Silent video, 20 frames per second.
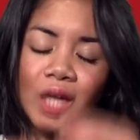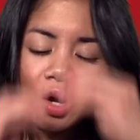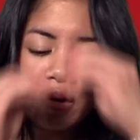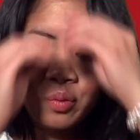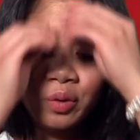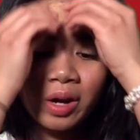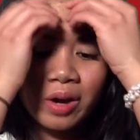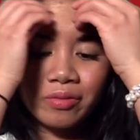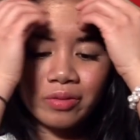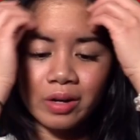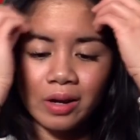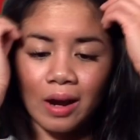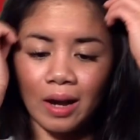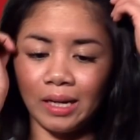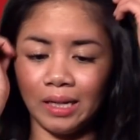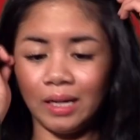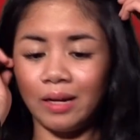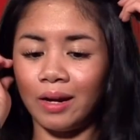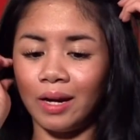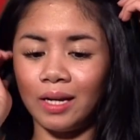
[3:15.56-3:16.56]
And whenever
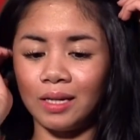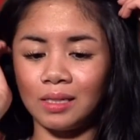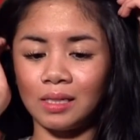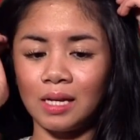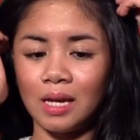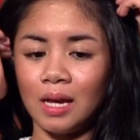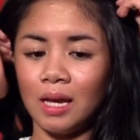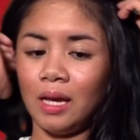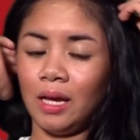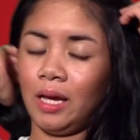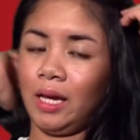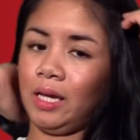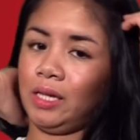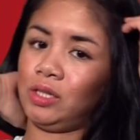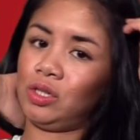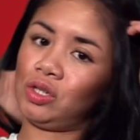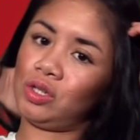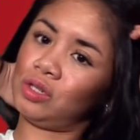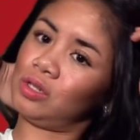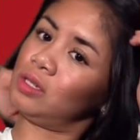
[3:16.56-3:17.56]
I hear it,
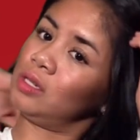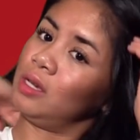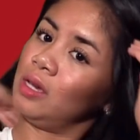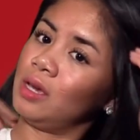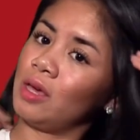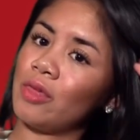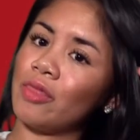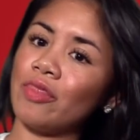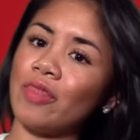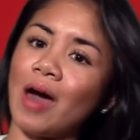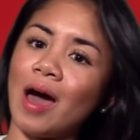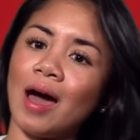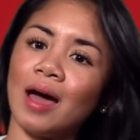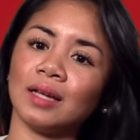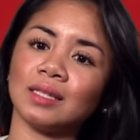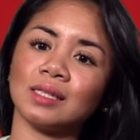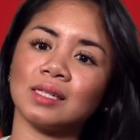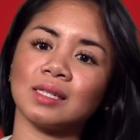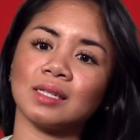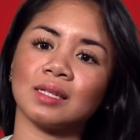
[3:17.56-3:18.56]
it's
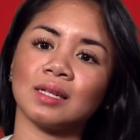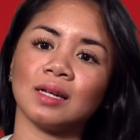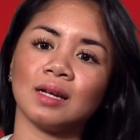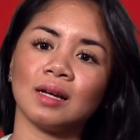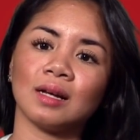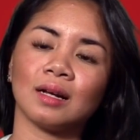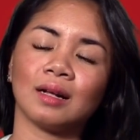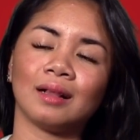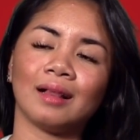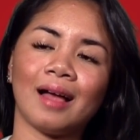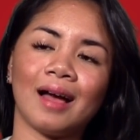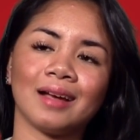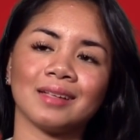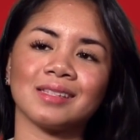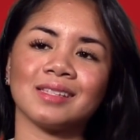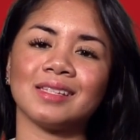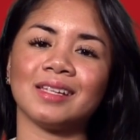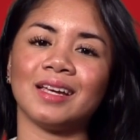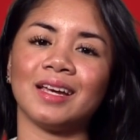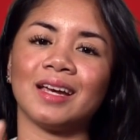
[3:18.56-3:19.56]
that
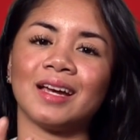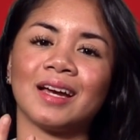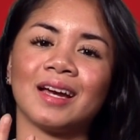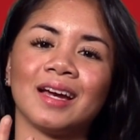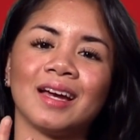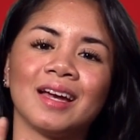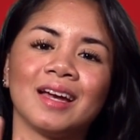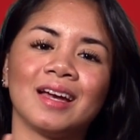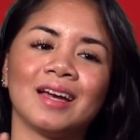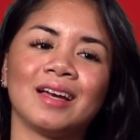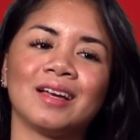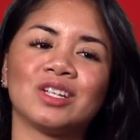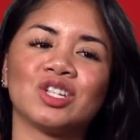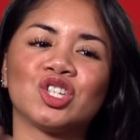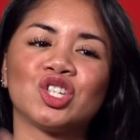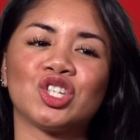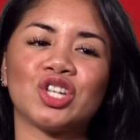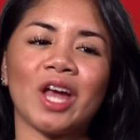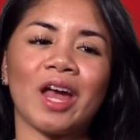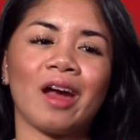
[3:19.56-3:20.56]
classic
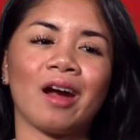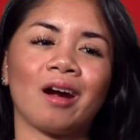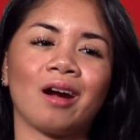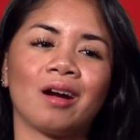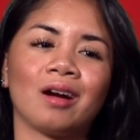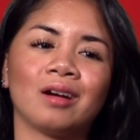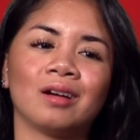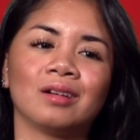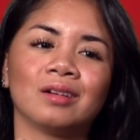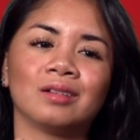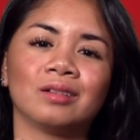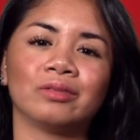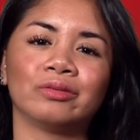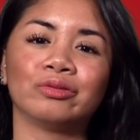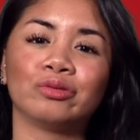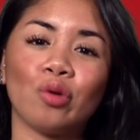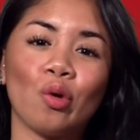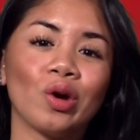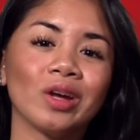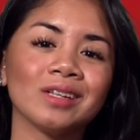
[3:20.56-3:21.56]
Cher
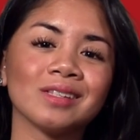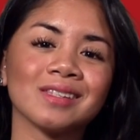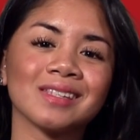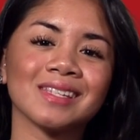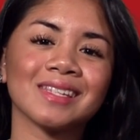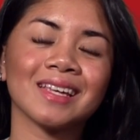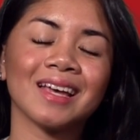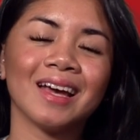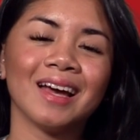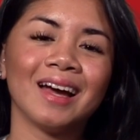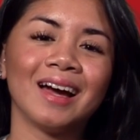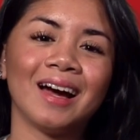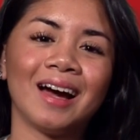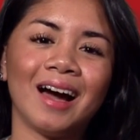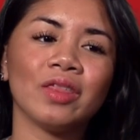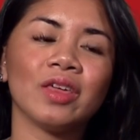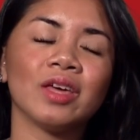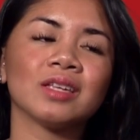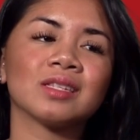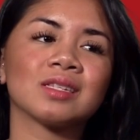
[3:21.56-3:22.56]
voice.
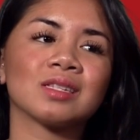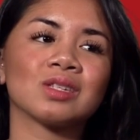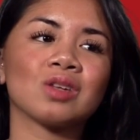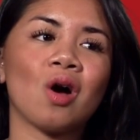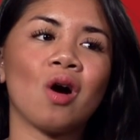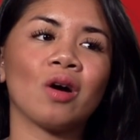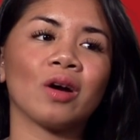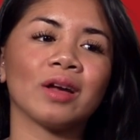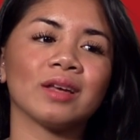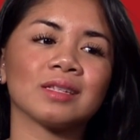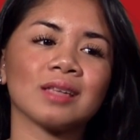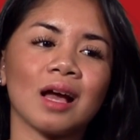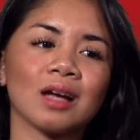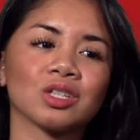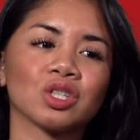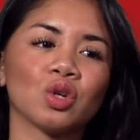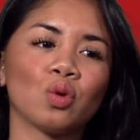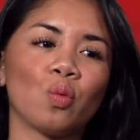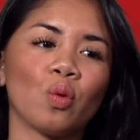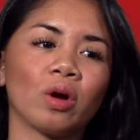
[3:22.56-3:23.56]
This song is
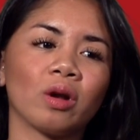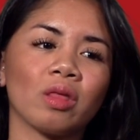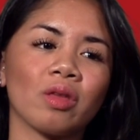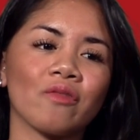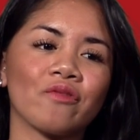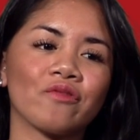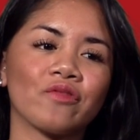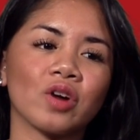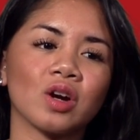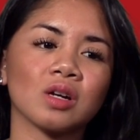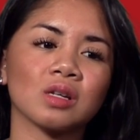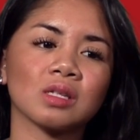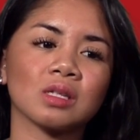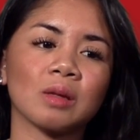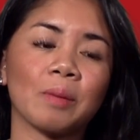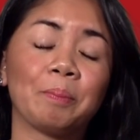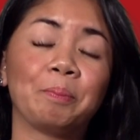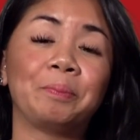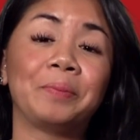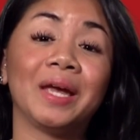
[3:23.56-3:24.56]
actually one of the
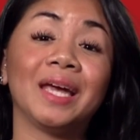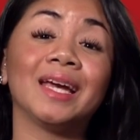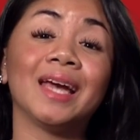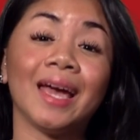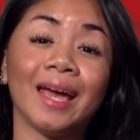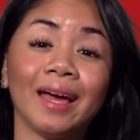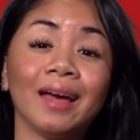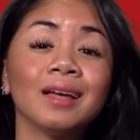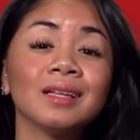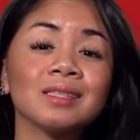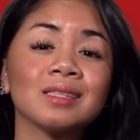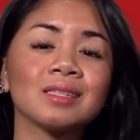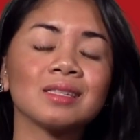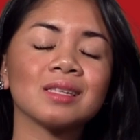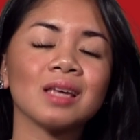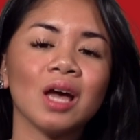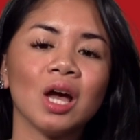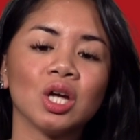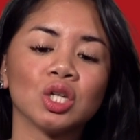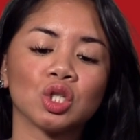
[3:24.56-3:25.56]
first big
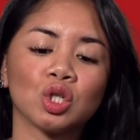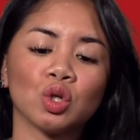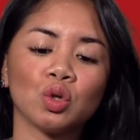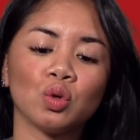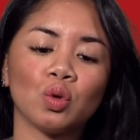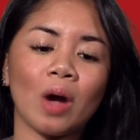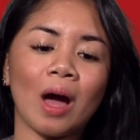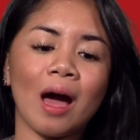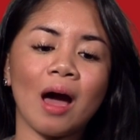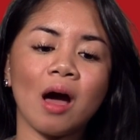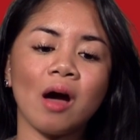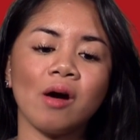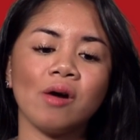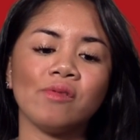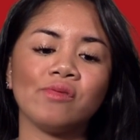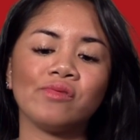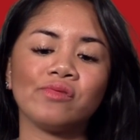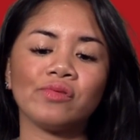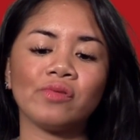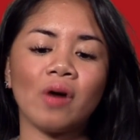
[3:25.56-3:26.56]
hits to
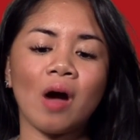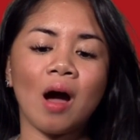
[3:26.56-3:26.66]
have